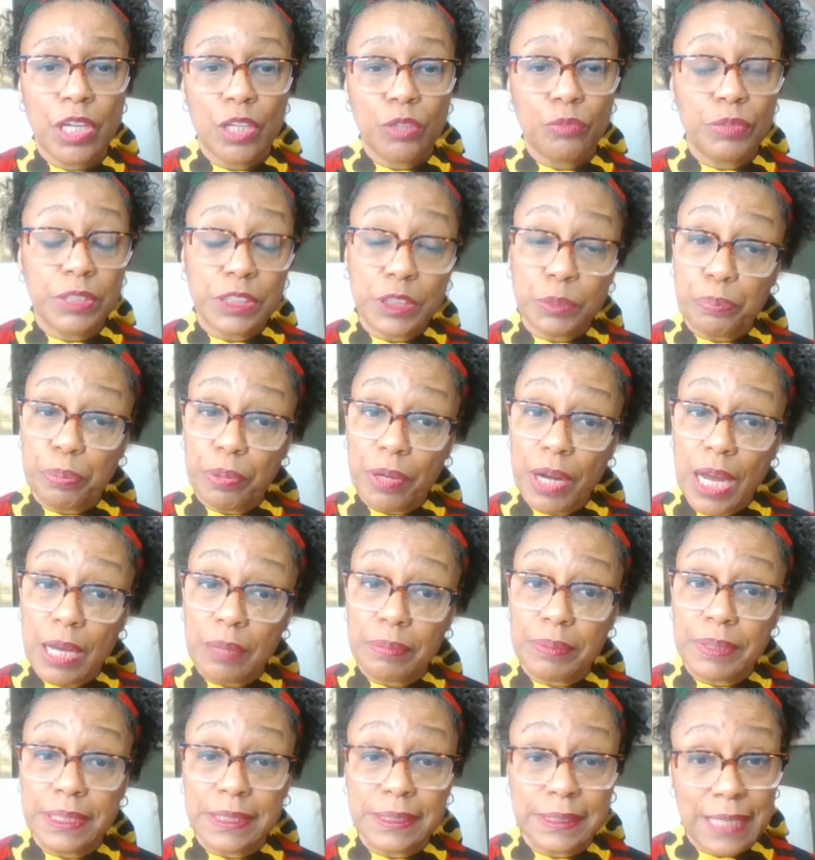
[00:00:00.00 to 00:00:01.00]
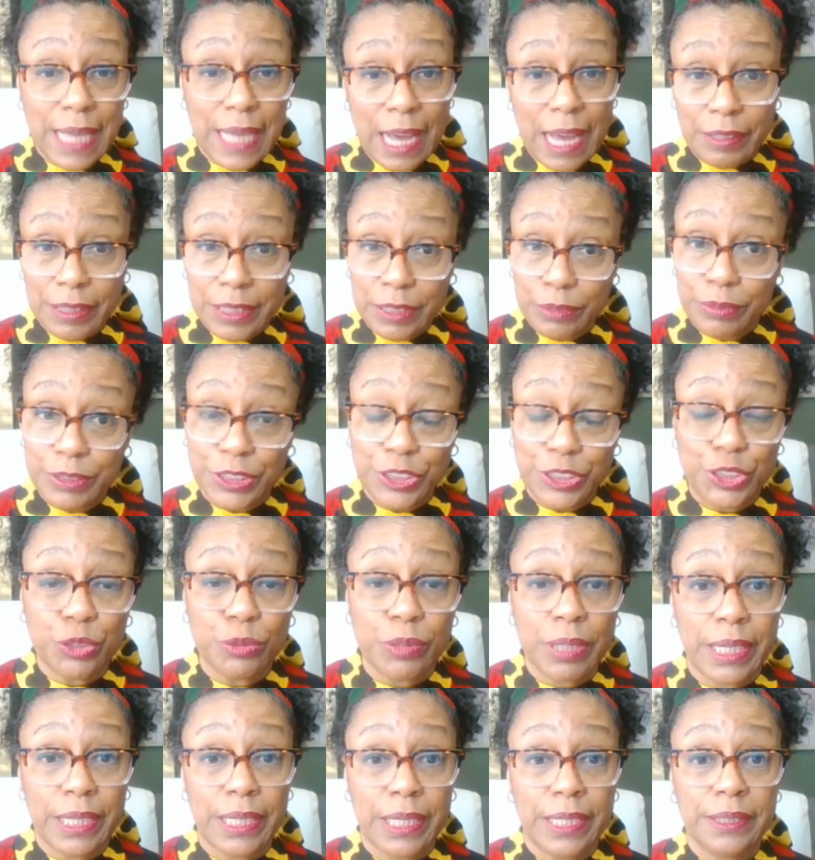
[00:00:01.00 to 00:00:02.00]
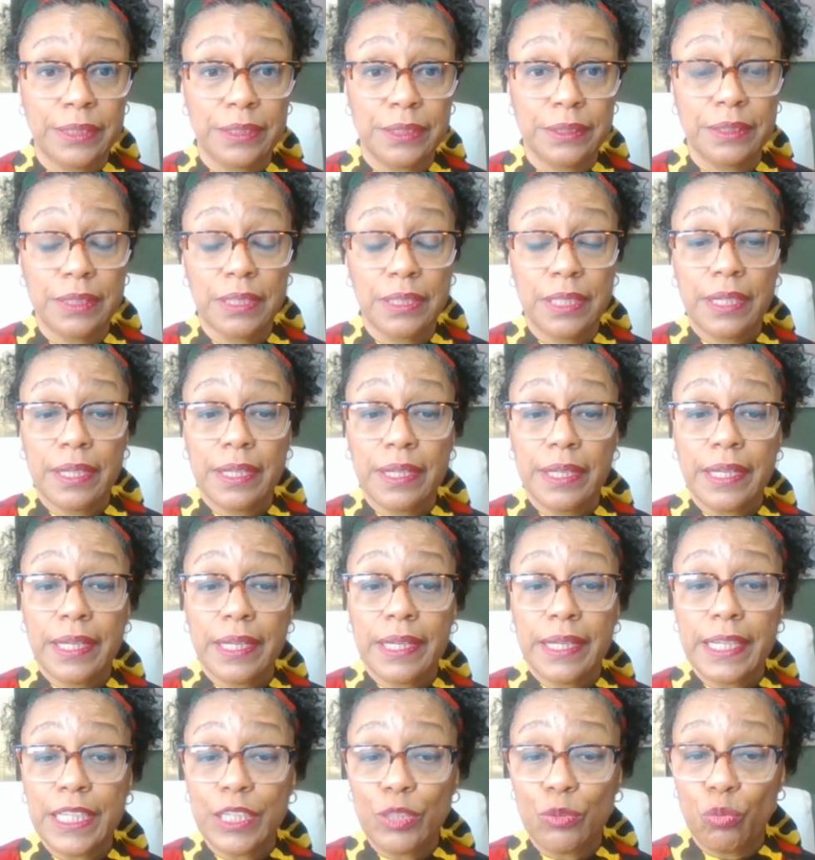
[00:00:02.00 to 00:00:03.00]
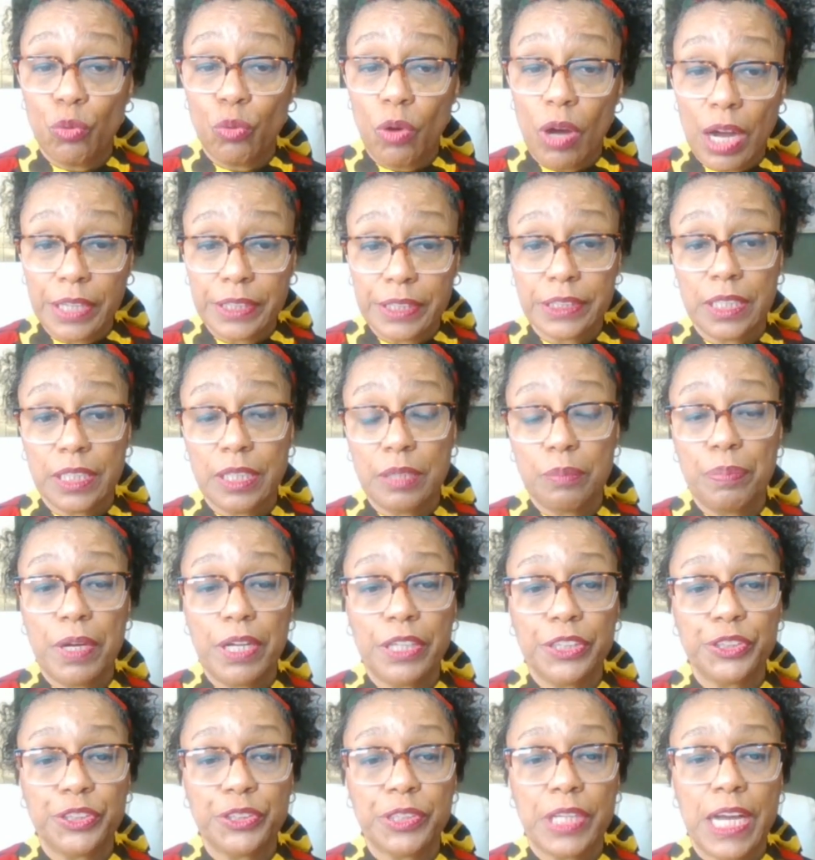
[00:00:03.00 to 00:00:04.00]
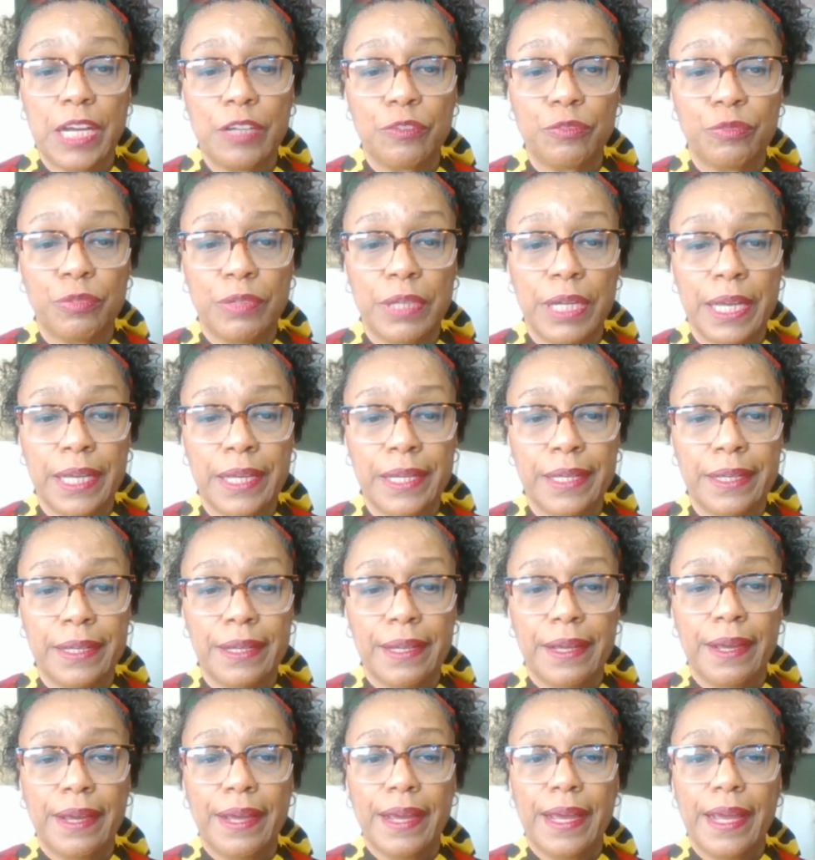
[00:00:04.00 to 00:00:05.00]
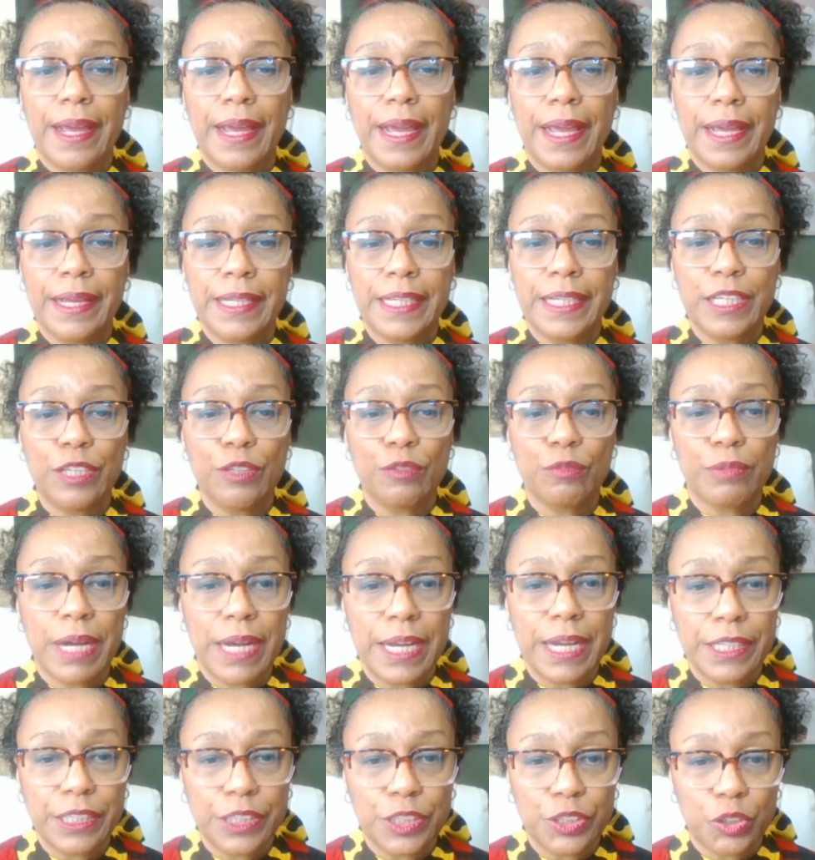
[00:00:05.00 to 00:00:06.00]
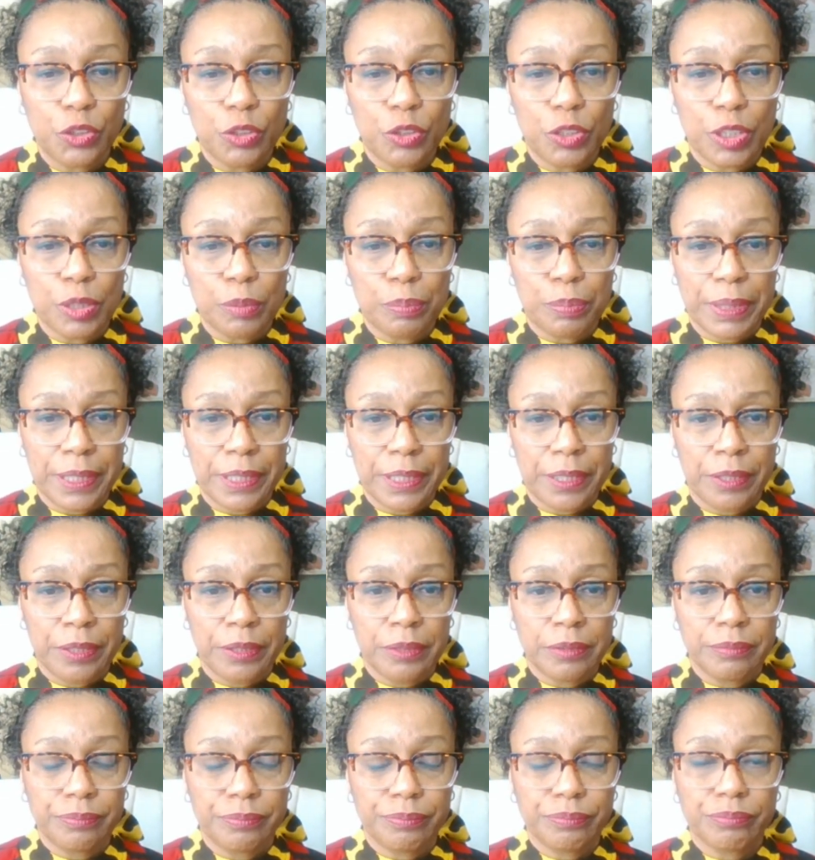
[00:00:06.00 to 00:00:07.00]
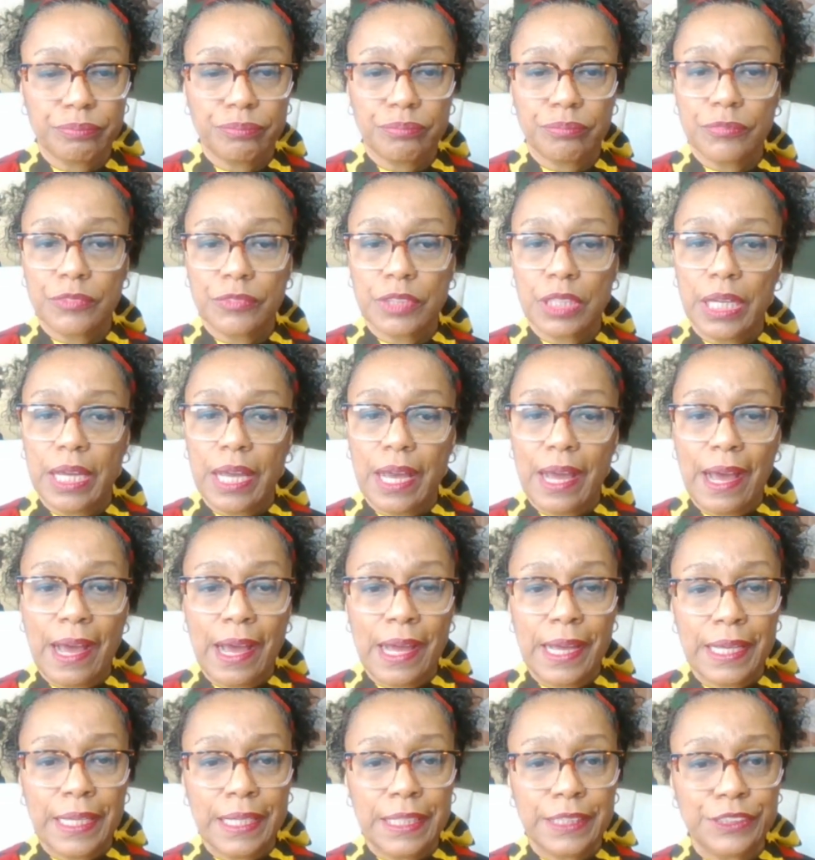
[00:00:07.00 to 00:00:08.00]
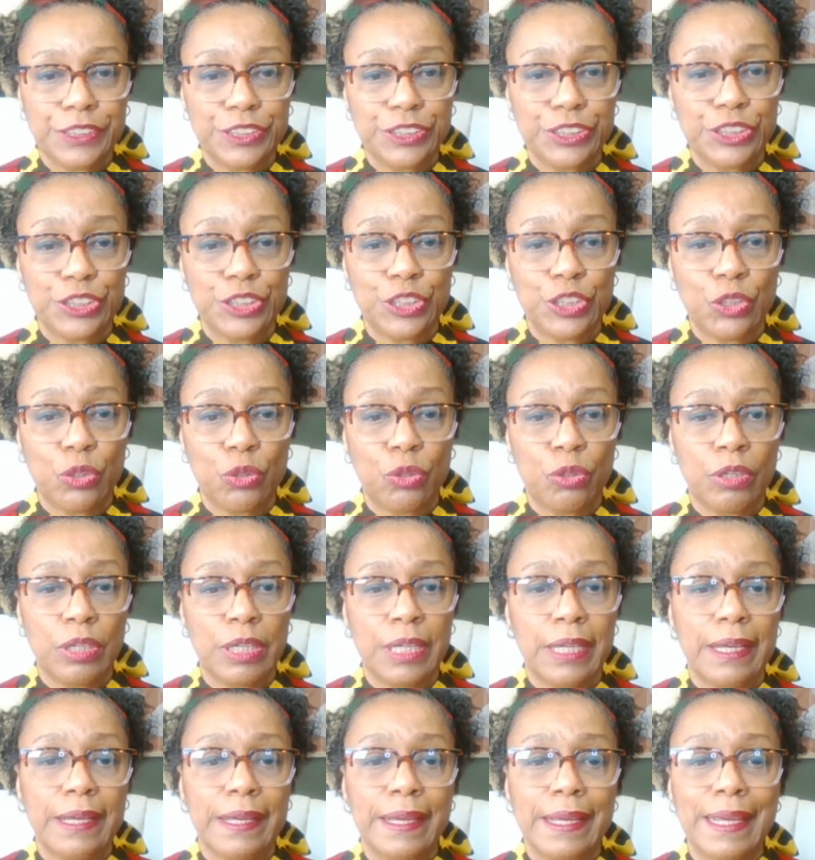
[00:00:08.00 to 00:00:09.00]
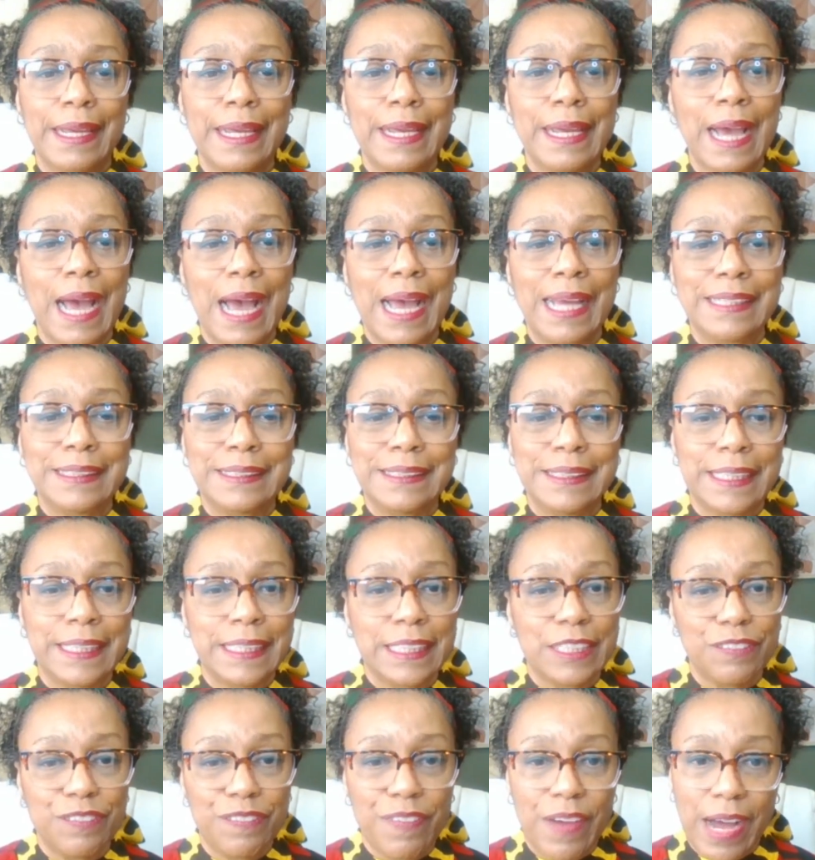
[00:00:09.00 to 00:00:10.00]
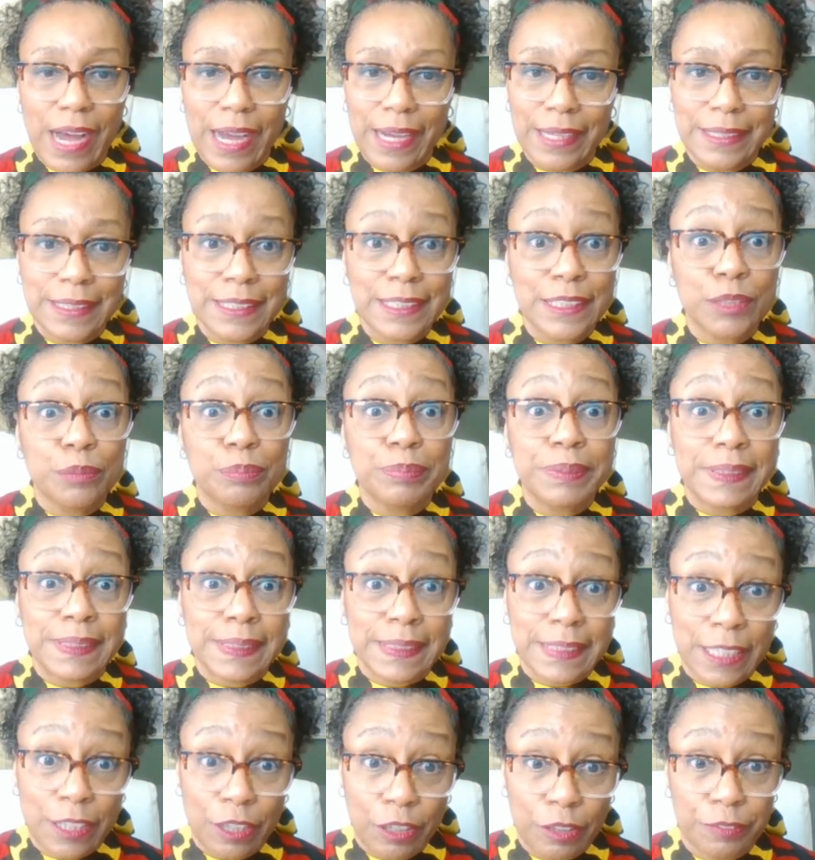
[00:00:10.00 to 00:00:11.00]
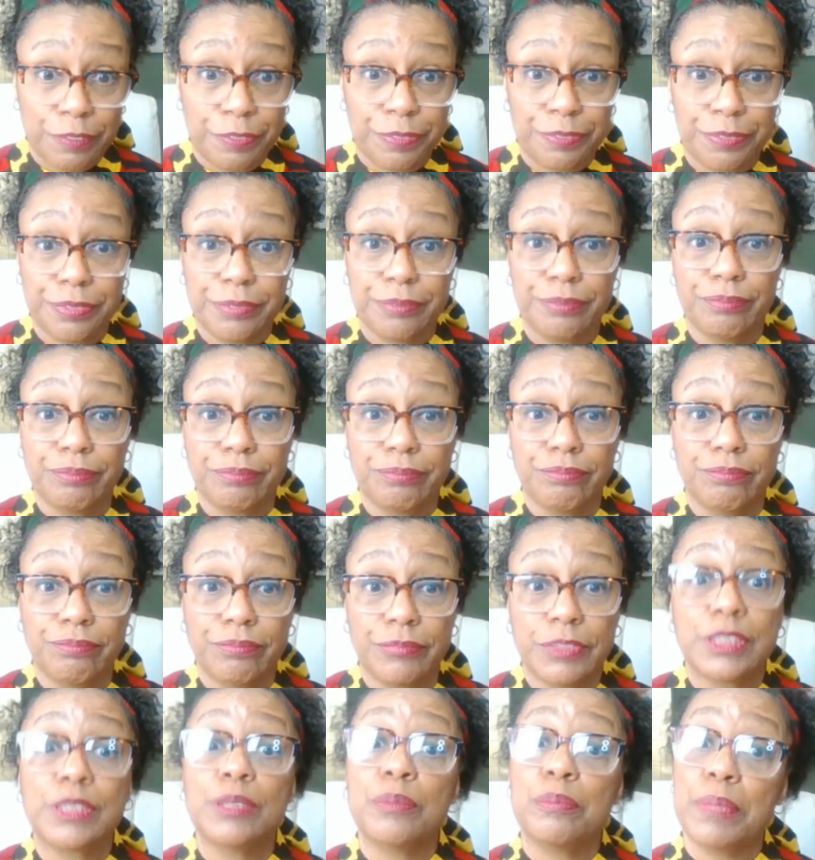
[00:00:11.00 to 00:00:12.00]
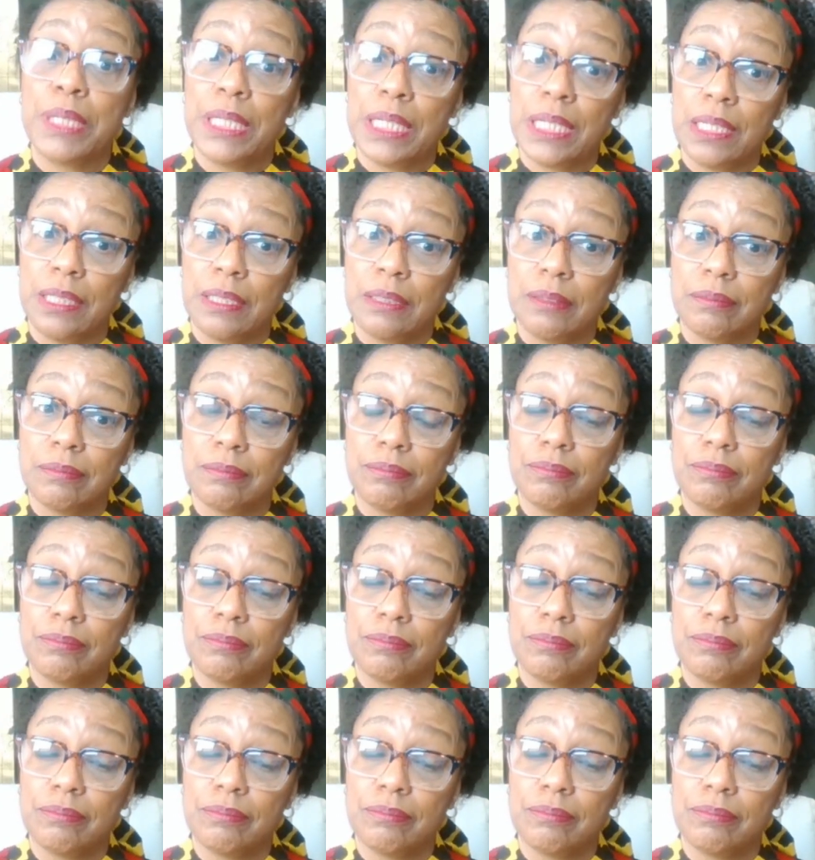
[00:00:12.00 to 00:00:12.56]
which probably is how he was trained. He walked up our driveway and he rang the doorbell. I answered the door. He identified himself to me